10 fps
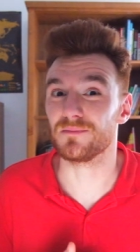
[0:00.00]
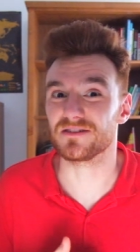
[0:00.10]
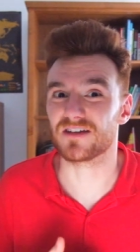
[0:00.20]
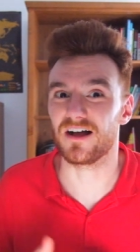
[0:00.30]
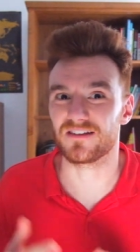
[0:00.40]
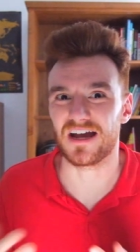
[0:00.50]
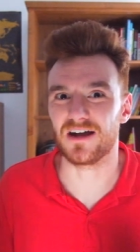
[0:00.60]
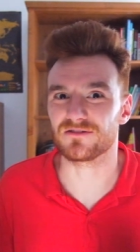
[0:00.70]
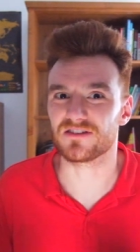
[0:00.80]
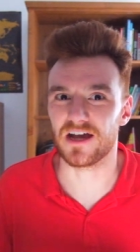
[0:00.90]
domiciled
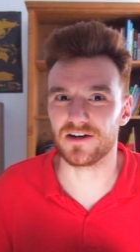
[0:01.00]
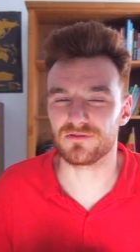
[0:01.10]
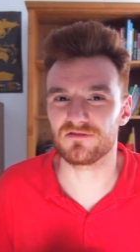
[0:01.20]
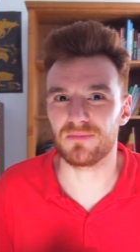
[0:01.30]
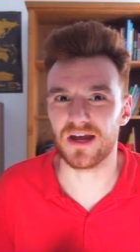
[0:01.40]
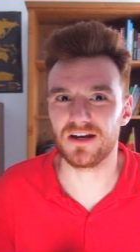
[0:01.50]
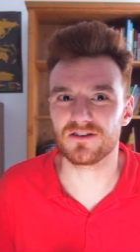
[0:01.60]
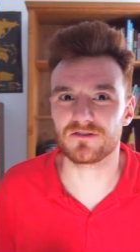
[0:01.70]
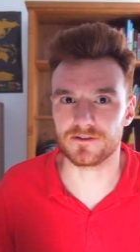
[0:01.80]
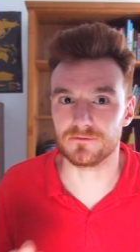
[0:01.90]
outside of
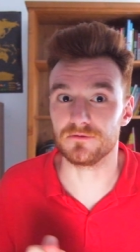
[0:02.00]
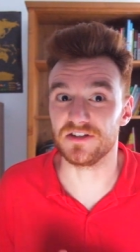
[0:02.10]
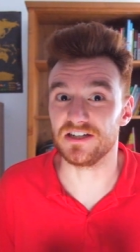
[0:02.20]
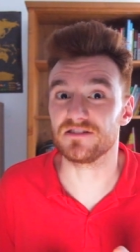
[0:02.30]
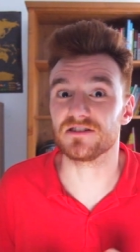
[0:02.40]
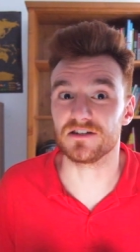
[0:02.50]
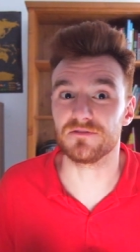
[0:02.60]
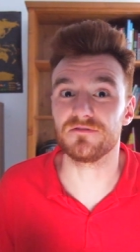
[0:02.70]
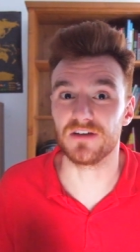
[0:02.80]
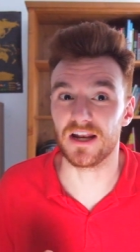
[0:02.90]
Spain, so you will need
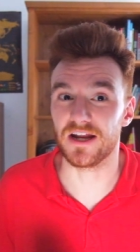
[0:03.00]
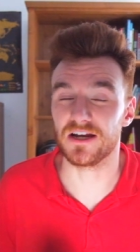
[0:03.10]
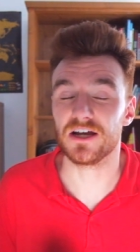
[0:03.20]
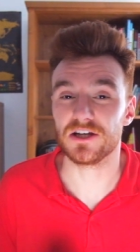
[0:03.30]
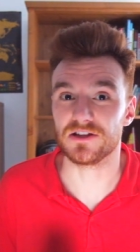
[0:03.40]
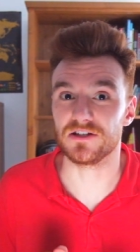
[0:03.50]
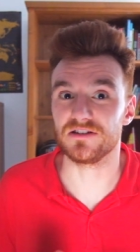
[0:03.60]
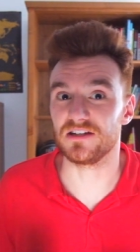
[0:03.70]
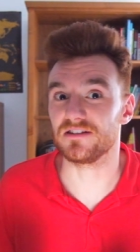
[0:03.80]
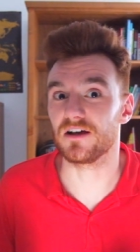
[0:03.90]
to fill in
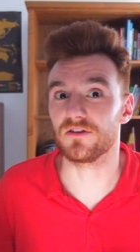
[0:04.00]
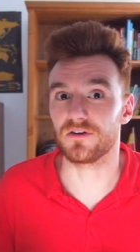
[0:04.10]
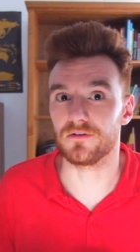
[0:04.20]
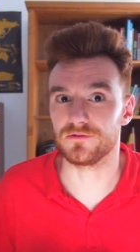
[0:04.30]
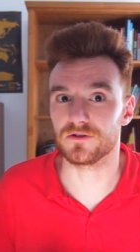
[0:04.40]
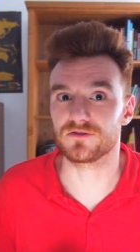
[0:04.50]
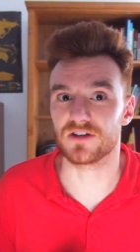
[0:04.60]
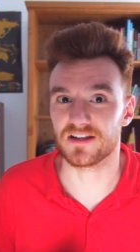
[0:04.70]
the details of your